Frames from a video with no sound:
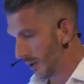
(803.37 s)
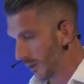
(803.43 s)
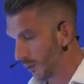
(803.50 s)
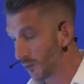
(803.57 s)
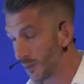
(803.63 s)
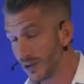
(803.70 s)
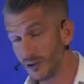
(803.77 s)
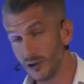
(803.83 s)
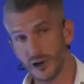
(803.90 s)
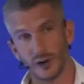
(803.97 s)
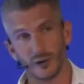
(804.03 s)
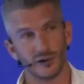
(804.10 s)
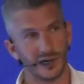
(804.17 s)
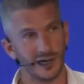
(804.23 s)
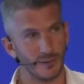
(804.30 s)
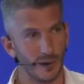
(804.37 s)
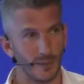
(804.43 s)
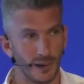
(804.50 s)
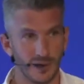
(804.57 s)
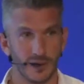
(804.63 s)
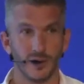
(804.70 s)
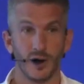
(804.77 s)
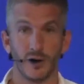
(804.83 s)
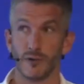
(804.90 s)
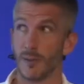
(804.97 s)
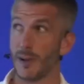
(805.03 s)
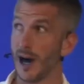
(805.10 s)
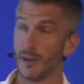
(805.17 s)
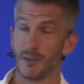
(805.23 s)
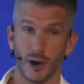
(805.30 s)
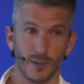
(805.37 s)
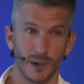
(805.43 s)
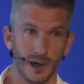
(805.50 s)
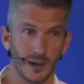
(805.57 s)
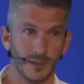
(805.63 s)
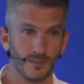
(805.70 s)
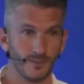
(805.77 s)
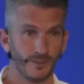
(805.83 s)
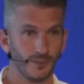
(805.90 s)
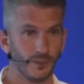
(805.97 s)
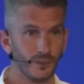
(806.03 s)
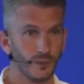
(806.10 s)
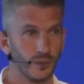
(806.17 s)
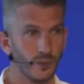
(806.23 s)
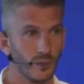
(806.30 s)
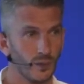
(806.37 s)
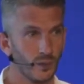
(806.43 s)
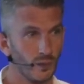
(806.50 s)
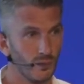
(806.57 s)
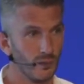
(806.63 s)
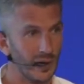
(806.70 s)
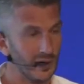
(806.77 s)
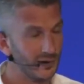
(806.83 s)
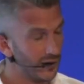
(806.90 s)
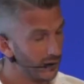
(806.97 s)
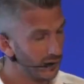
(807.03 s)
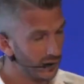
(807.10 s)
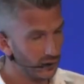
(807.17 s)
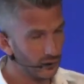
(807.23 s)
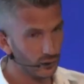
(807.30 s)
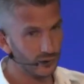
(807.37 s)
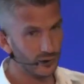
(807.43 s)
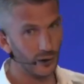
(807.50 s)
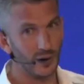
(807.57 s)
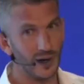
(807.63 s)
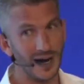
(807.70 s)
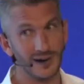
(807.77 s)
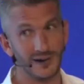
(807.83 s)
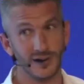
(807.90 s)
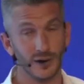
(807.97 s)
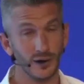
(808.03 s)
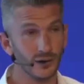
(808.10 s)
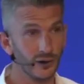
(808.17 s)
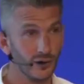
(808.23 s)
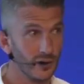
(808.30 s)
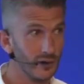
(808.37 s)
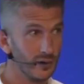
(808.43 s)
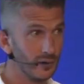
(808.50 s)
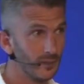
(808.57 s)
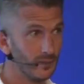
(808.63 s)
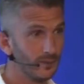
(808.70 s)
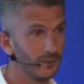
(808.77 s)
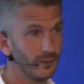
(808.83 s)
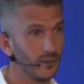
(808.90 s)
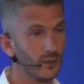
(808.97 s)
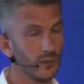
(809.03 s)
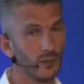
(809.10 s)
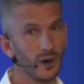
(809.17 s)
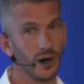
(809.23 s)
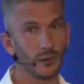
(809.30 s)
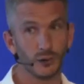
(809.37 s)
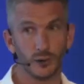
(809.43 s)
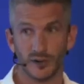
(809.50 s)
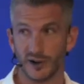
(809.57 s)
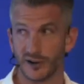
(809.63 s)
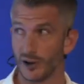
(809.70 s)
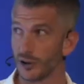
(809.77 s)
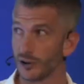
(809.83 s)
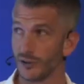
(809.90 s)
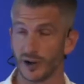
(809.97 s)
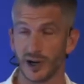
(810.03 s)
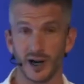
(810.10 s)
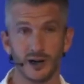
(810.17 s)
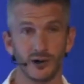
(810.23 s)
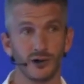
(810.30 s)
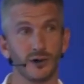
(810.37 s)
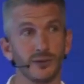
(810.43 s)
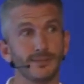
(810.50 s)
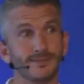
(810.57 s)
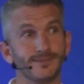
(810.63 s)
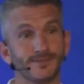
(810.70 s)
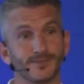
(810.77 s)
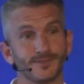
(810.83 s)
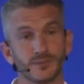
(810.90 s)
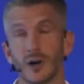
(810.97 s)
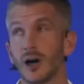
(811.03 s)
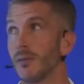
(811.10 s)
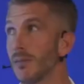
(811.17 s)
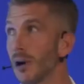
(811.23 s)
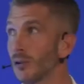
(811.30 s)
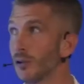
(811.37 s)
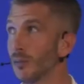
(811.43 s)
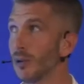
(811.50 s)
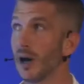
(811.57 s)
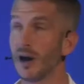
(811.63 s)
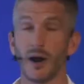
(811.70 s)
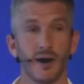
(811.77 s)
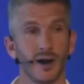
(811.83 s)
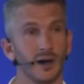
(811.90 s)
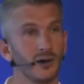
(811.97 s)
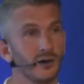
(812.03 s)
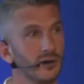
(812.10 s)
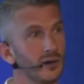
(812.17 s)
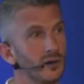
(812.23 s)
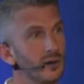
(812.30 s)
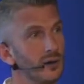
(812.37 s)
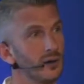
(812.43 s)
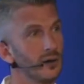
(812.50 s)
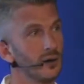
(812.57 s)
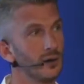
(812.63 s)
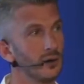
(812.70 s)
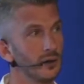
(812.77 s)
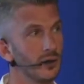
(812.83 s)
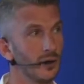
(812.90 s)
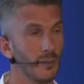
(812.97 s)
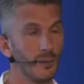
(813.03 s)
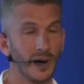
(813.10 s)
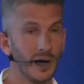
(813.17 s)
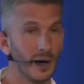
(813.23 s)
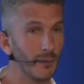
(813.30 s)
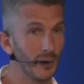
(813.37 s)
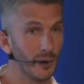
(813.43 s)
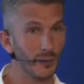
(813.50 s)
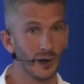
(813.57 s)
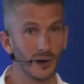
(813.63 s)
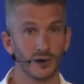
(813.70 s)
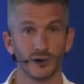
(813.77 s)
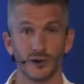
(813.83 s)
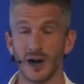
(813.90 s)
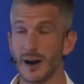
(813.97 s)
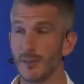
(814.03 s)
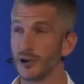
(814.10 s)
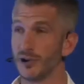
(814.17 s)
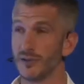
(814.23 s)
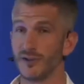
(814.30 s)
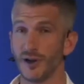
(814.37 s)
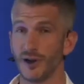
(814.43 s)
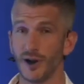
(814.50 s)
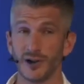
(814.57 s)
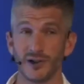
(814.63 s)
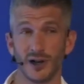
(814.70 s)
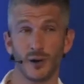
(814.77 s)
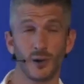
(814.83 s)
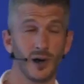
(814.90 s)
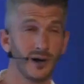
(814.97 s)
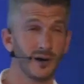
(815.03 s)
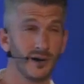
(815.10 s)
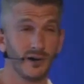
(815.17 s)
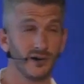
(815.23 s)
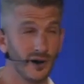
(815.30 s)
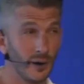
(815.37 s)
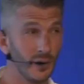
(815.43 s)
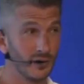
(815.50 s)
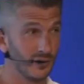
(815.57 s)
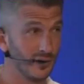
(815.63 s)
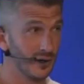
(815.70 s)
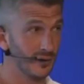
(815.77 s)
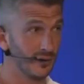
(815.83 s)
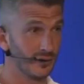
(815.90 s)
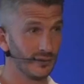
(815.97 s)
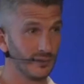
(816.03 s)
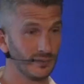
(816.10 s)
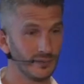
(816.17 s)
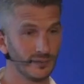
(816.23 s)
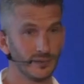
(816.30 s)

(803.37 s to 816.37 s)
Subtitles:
which means you don't sleep properly and you don't repair properly. Melatonin is also an antioxidant, helps with detoxification and multiple other things. You can pick up blue blockers on Amazon for 30 quid, there's no excuse.